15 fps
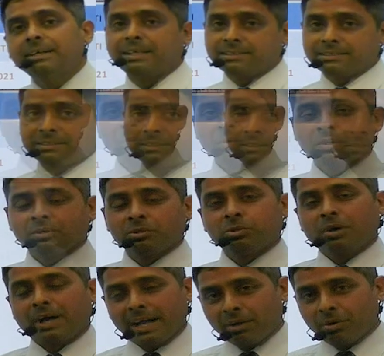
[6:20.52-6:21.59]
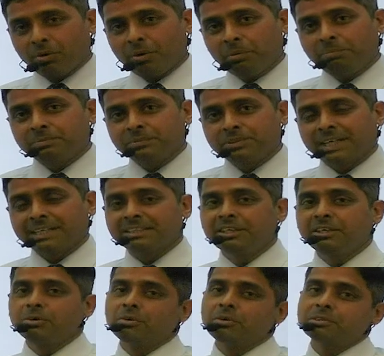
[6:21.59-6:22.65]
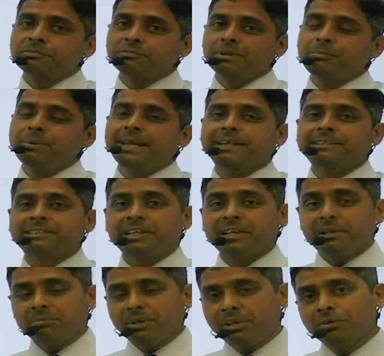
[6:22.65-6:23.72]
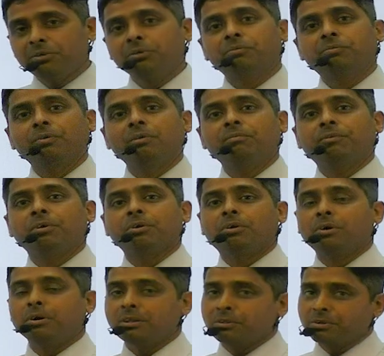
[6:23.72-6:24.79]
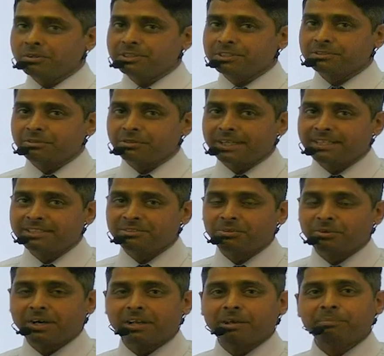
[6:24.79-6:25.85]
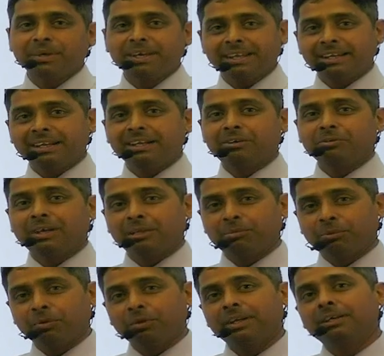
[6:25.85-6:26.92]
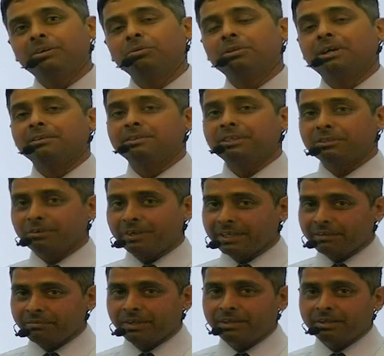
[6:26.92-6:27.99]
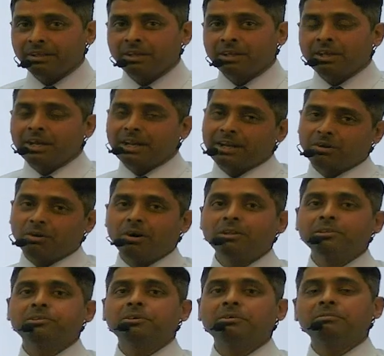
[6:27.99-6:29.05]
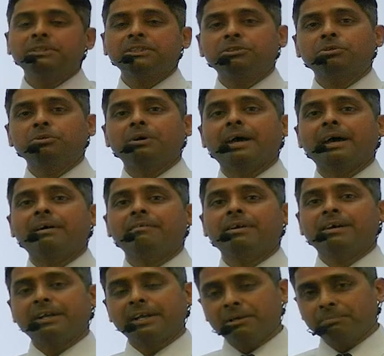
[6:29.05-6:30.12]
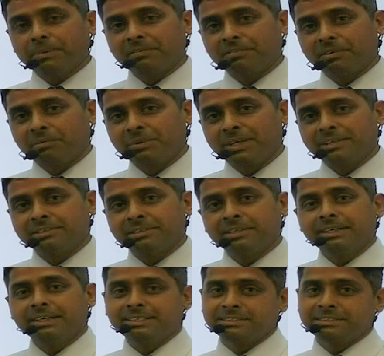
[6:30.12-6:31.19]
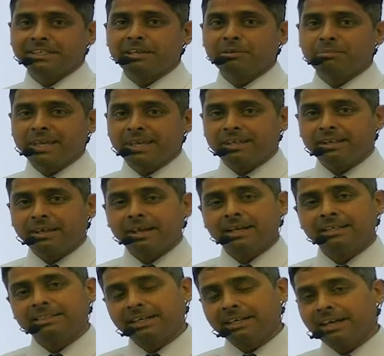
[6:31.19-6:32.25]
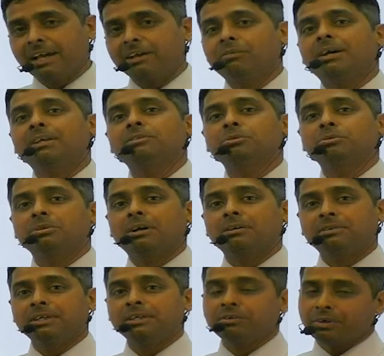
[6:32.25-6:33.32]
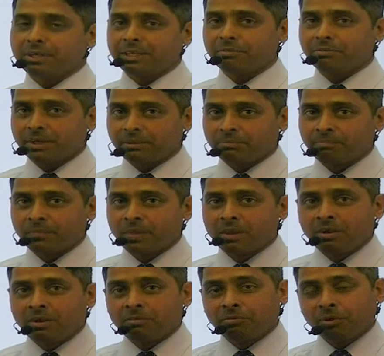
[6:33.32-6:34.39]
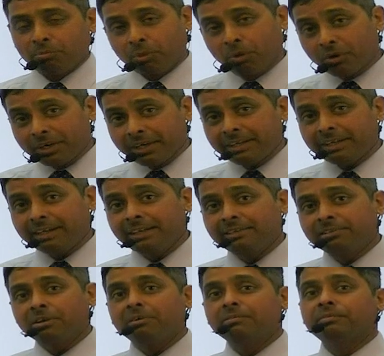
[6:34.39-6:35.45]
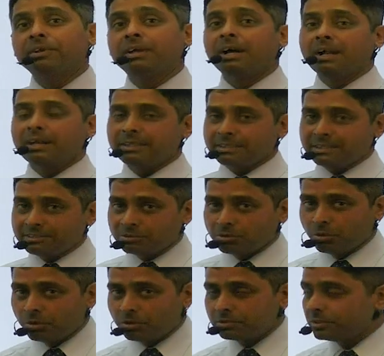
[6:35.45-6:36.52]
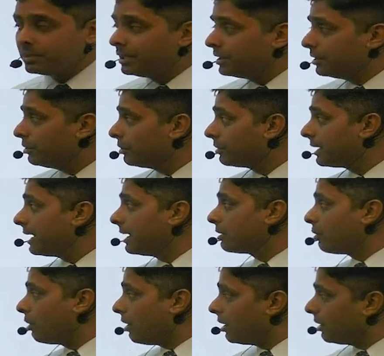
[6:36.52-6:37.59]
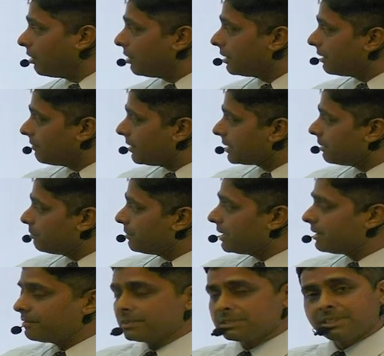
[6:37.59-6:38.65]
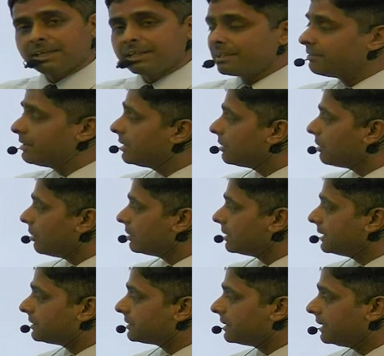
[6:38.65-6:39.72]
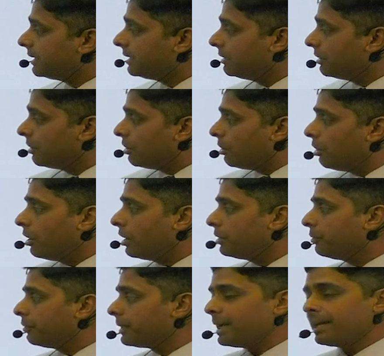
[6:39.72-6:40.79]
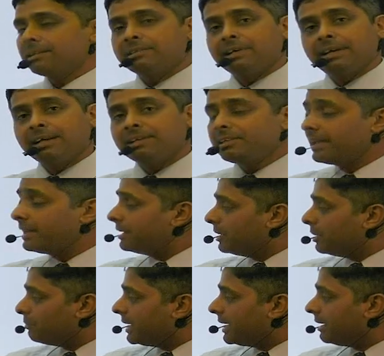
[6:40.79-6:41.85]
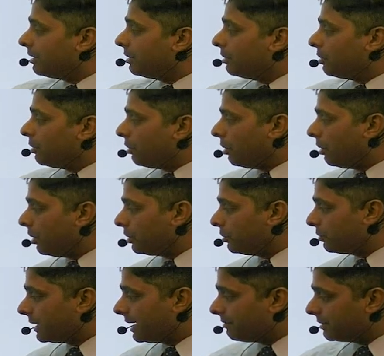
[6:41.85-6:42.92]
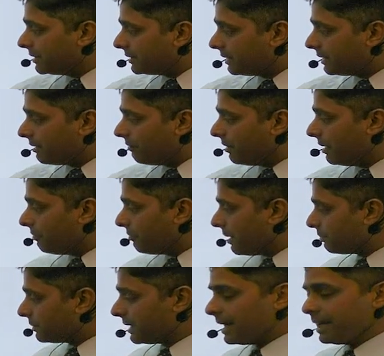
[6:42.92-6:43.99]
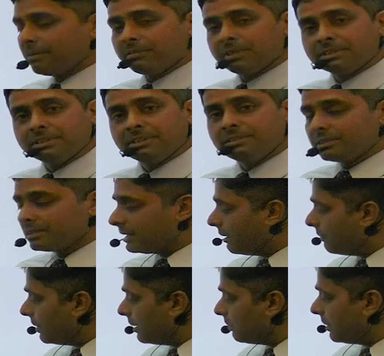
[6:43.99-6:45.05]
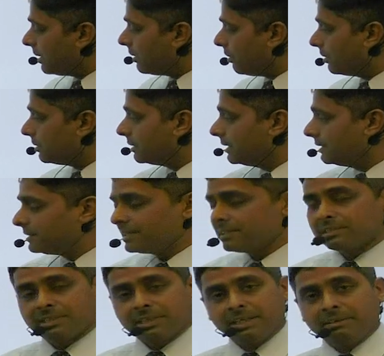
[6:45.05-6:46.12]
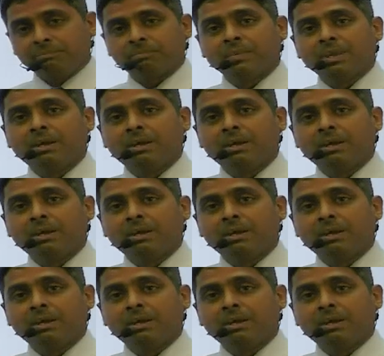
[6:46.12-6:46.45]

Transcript: test. So I hope Shakti course will be extremely useful for all those students who are appearing in 12th board in 2021 and also wish to have a great performance in JEE Main and JEE Advanced 2021. For more details of regarding this course, you can call on our number which are given on the screen or you can send us an email or you can visit our website which is available on this screen.